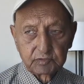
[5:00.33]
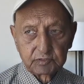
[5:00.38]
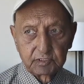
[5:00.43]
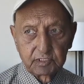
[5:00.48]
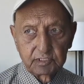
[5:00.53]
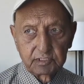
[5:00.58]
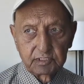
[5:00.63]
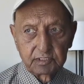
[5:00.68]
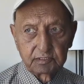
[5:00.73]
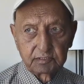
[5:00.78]

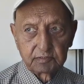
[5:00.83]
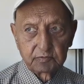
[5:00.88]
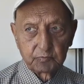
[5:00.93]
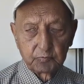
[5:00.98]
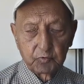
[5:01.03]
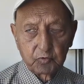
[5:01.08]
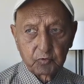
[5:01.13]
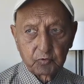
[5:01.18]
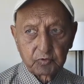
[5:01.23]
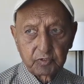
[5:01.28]
He
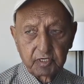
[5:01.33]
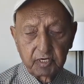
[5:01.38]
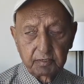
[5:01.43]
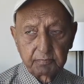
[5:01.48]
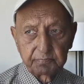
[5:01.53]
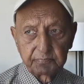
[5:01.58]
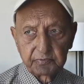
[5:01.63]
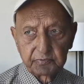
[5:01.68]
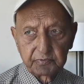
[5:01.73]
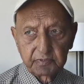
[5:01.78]
walked
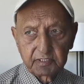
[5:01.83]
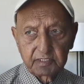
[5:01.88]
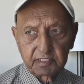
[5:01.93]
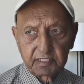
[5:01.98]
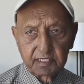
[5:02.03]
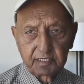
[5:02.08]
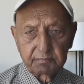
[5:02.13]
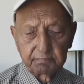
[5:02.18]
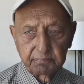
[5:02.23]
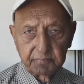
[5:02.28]
up,
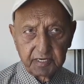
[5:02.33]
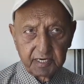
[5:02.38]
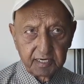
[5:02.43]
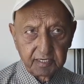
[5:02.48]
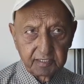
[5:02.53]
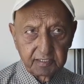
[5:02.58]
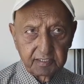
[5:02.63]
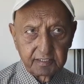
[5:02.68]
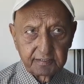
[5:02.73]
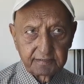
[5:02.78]
came
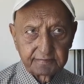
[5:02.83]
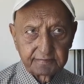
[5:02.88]
back,